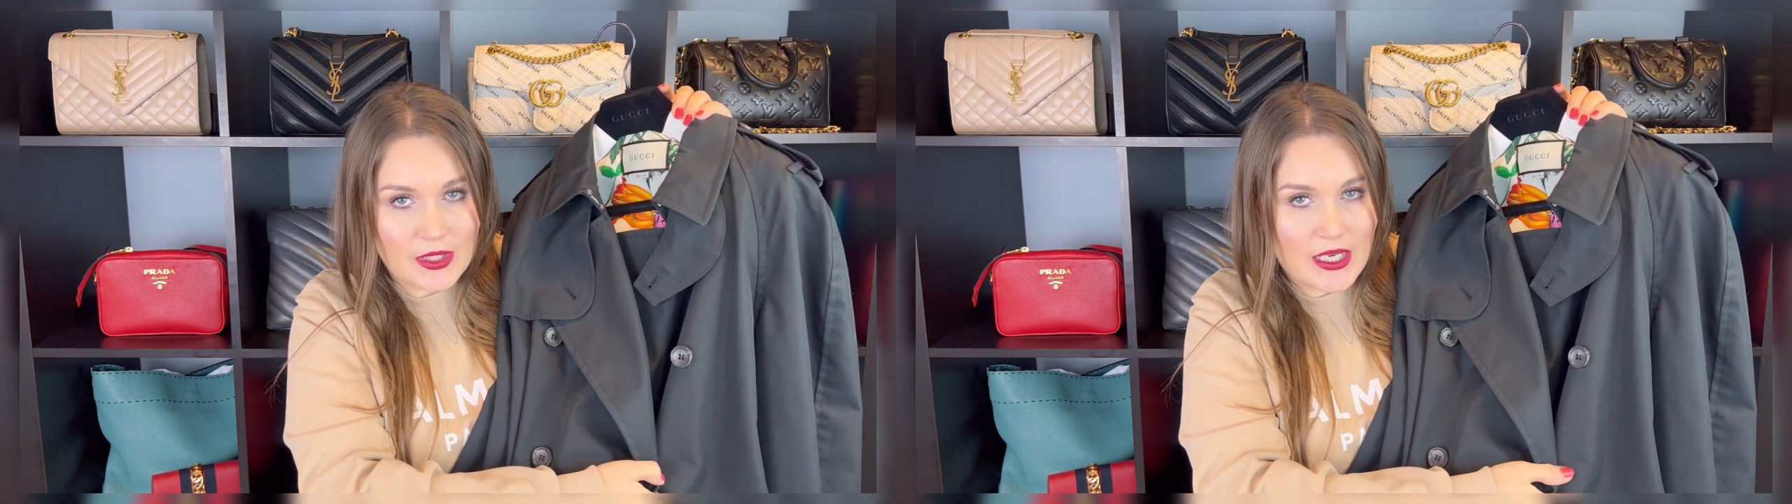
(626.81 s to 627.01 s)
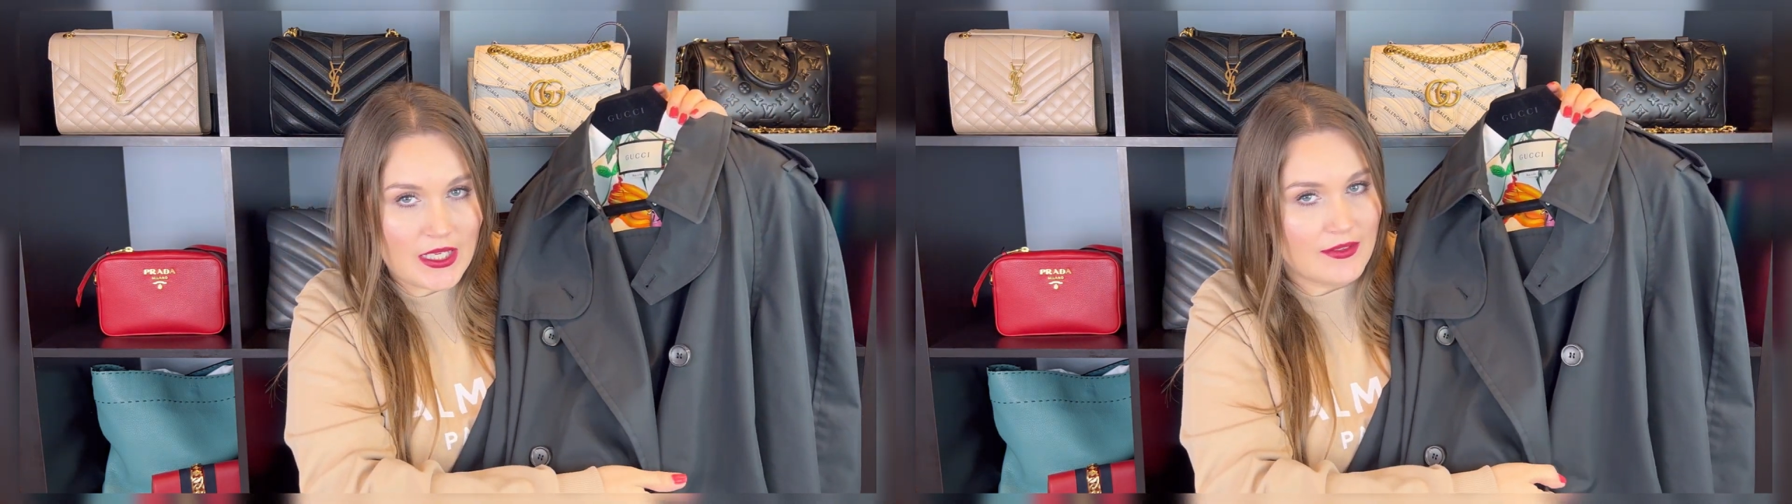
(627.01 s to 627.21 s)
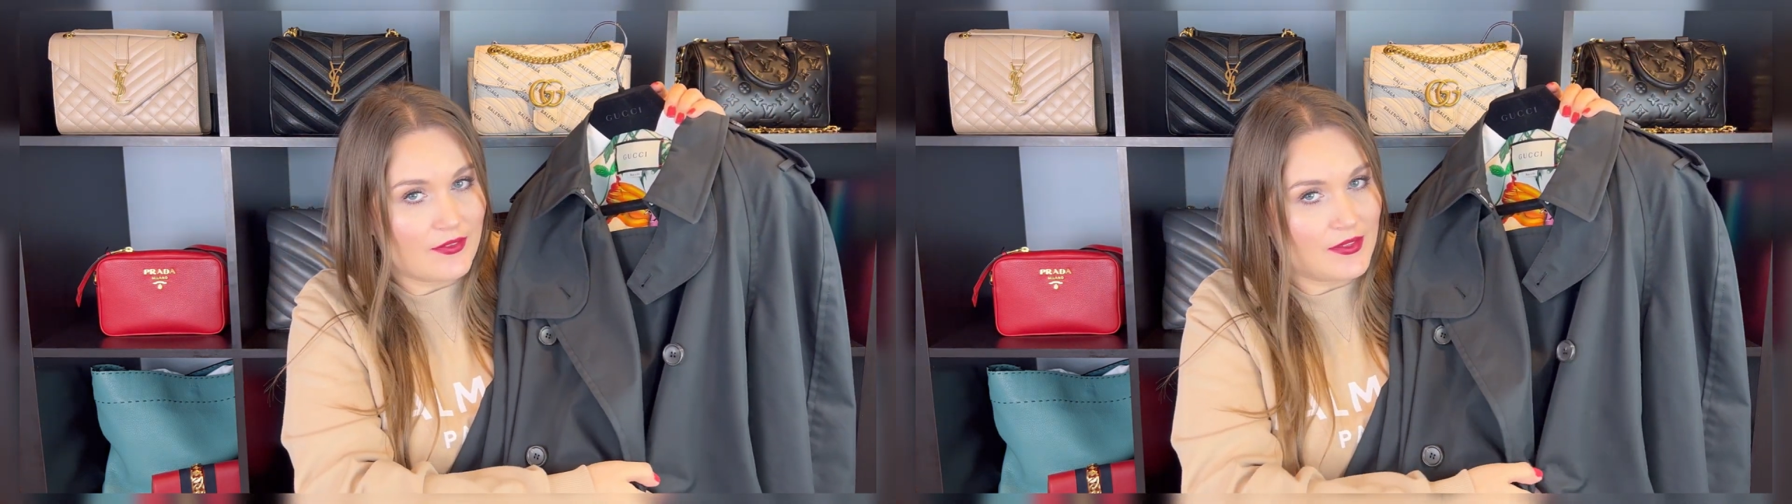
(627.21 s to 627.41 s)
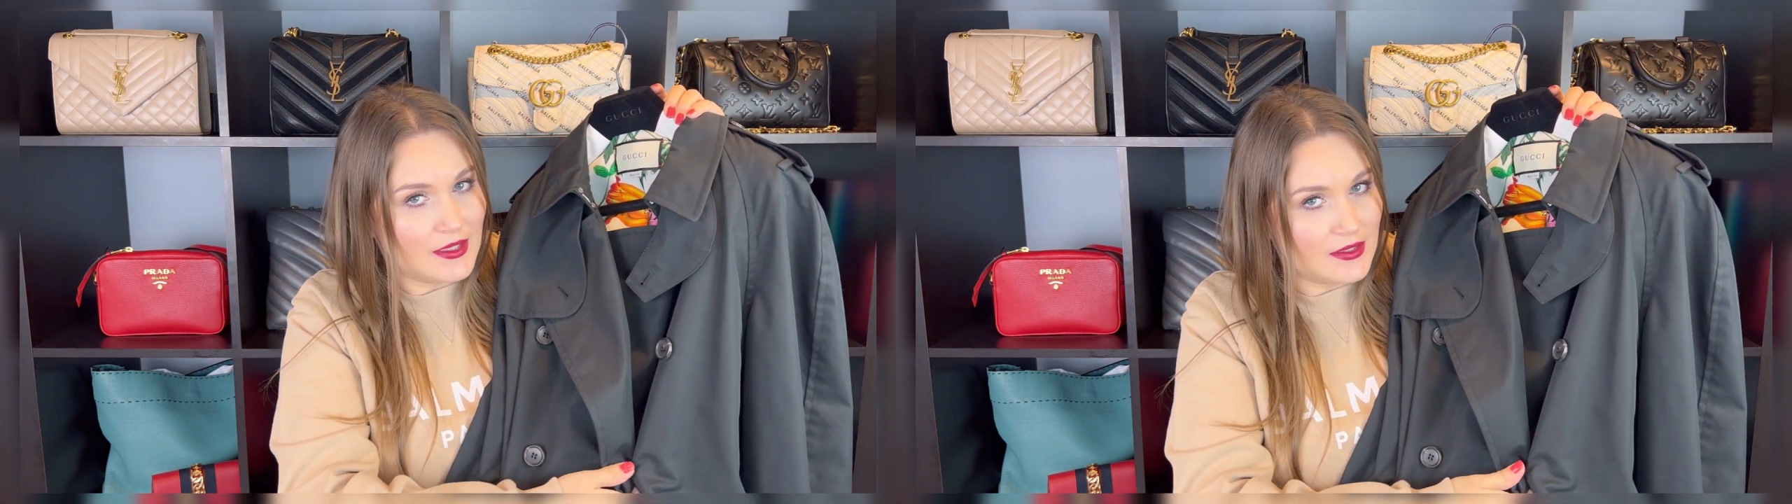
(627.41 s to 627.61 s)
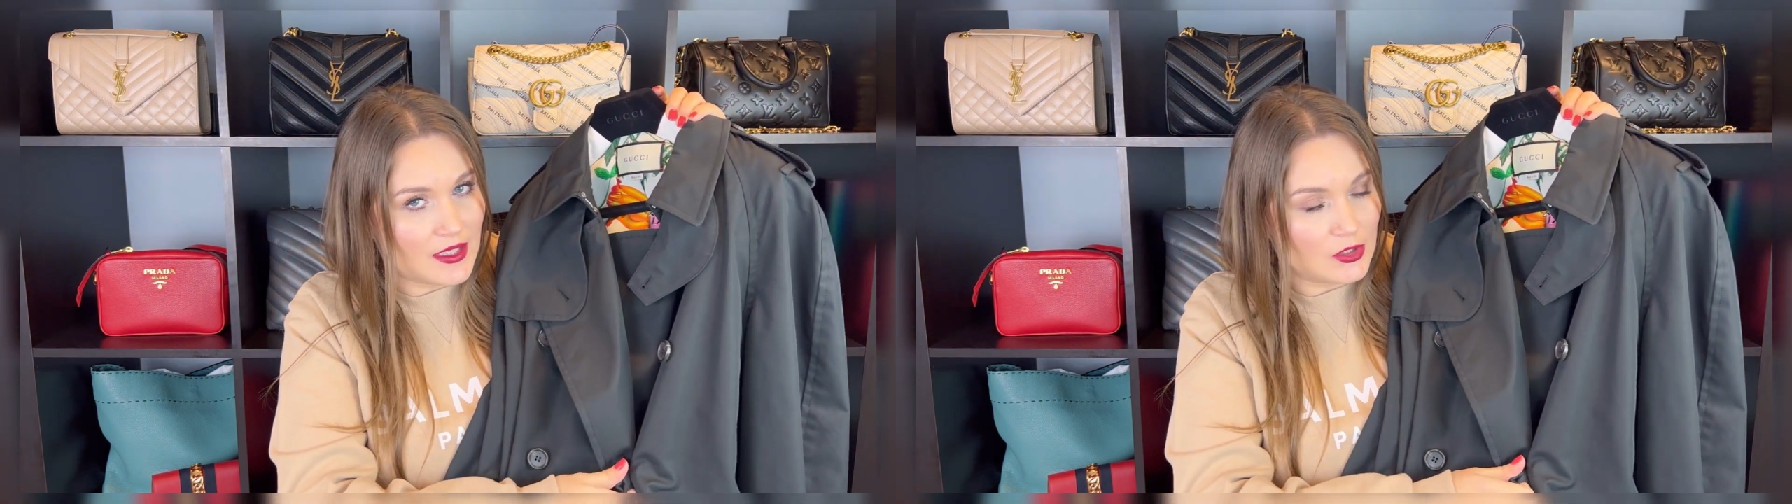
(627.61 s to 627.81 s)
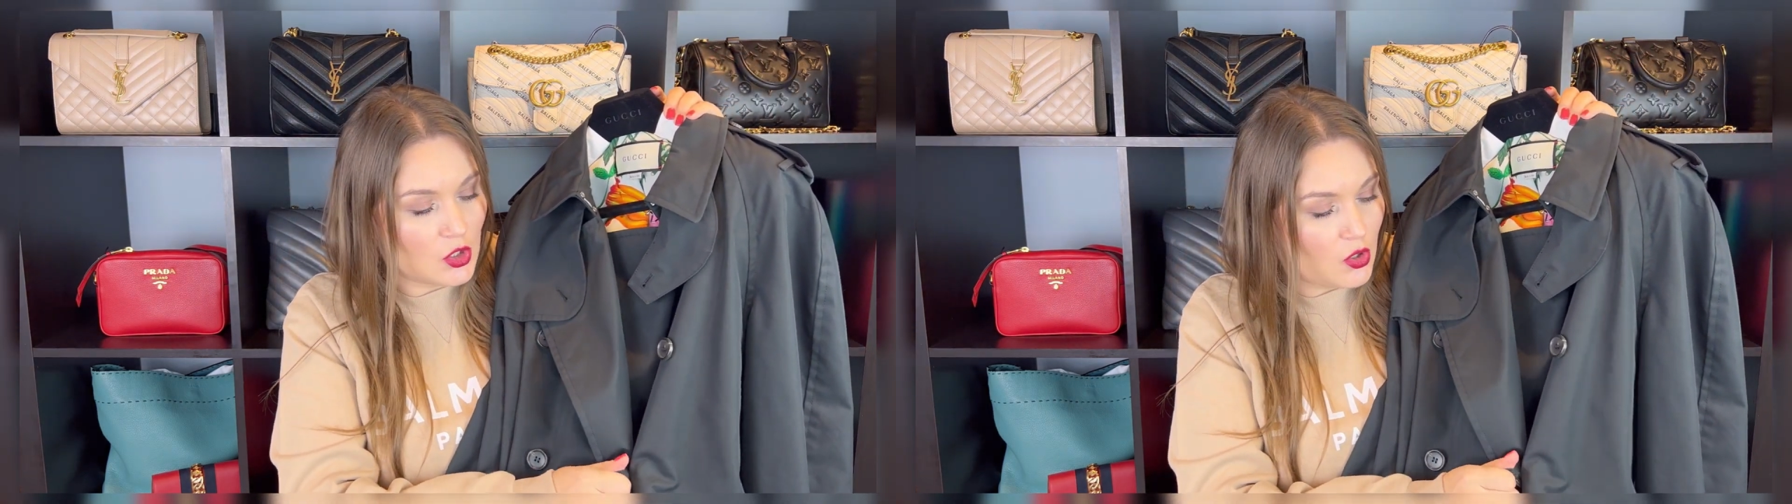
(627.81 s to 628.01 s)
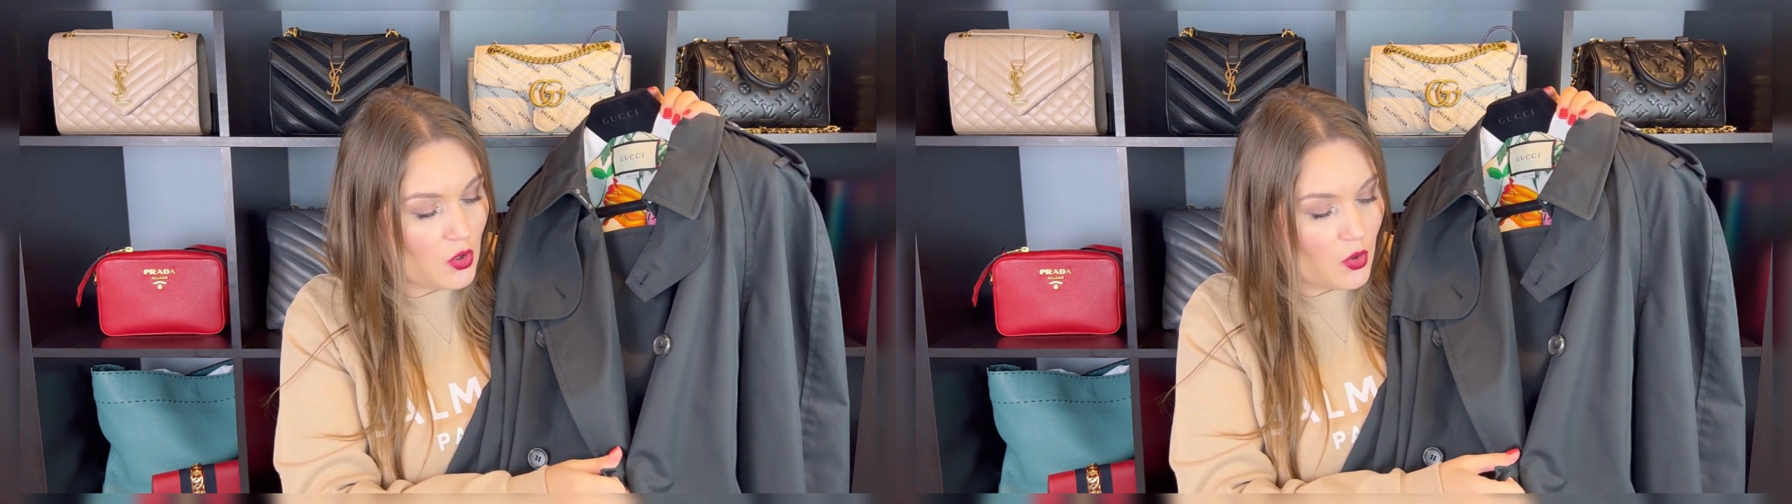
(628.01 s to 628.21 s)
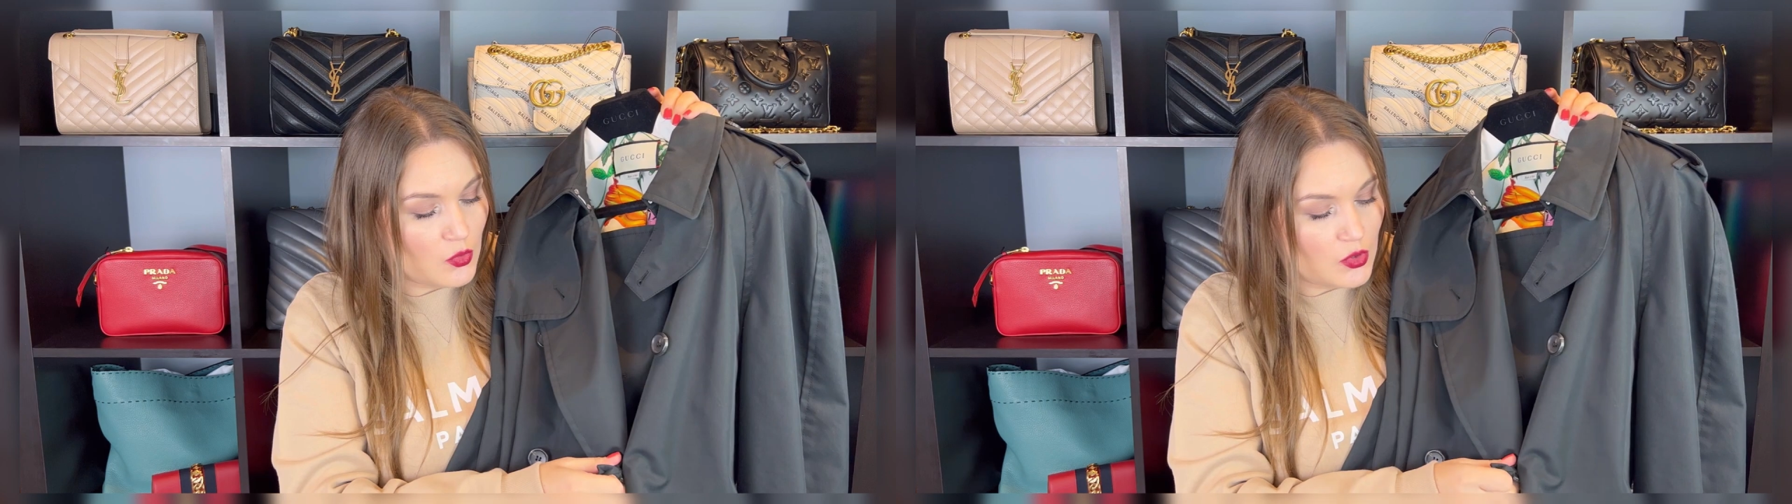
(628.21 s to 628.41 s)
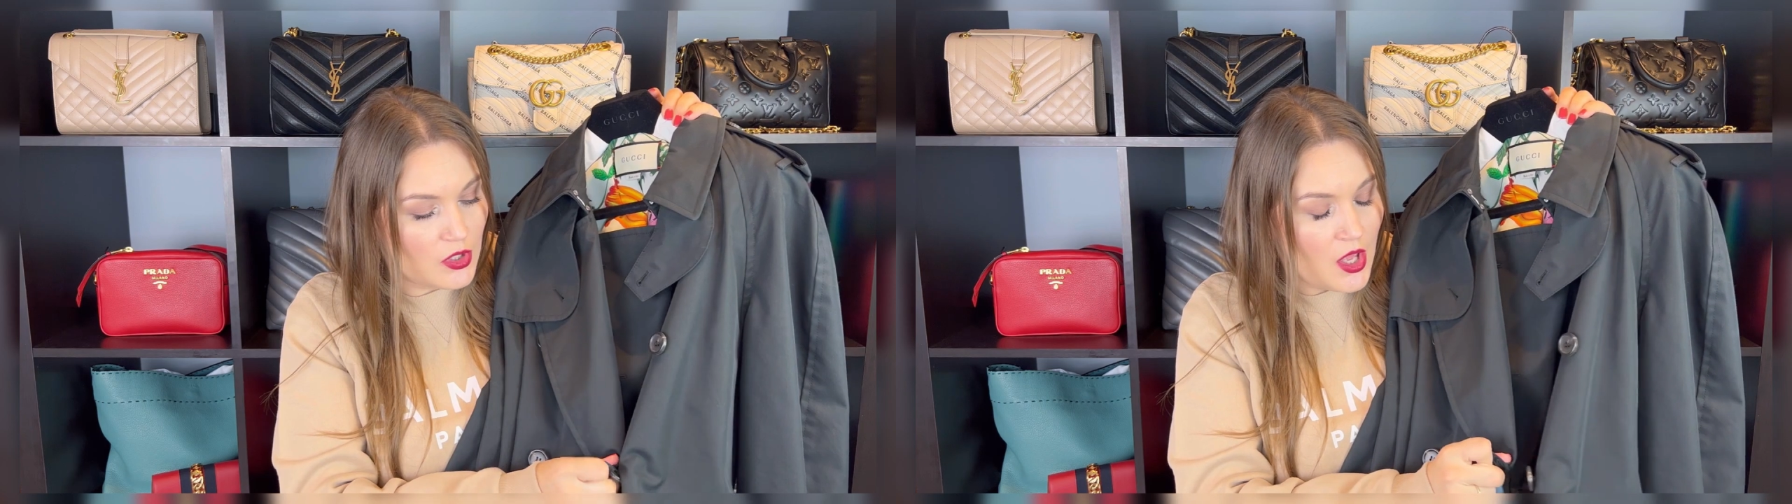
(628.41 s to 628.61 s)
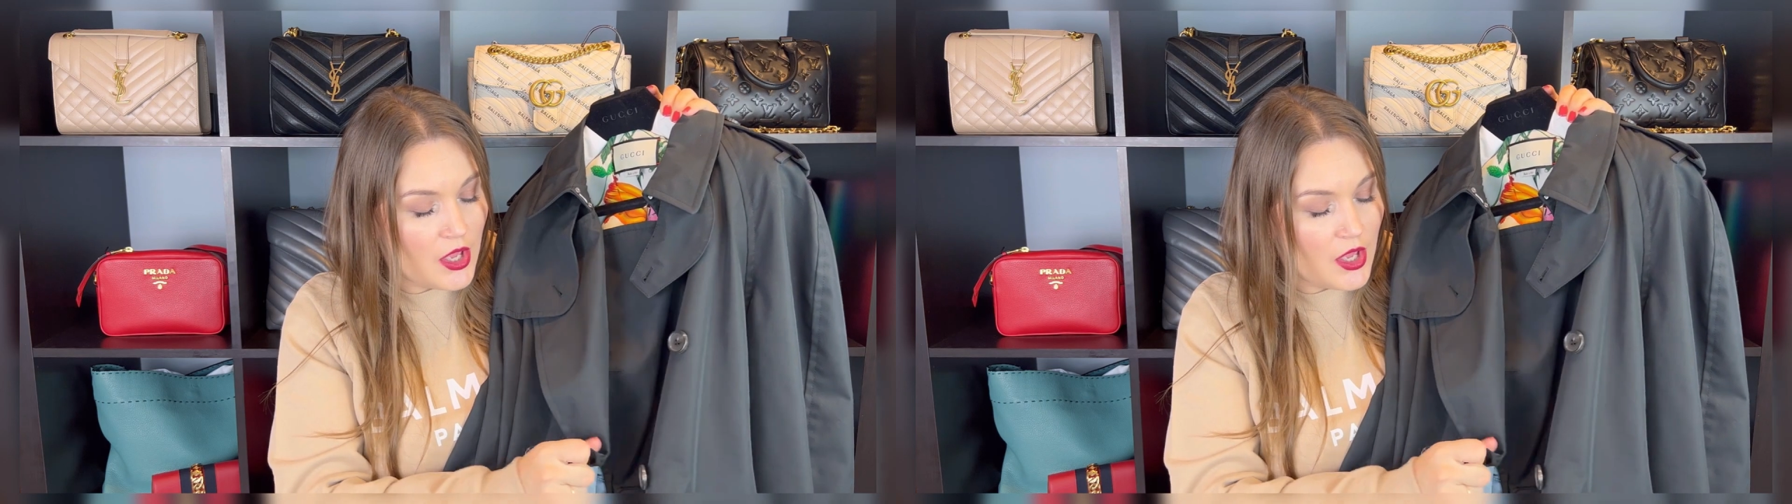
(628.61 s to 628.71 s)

I seen that coat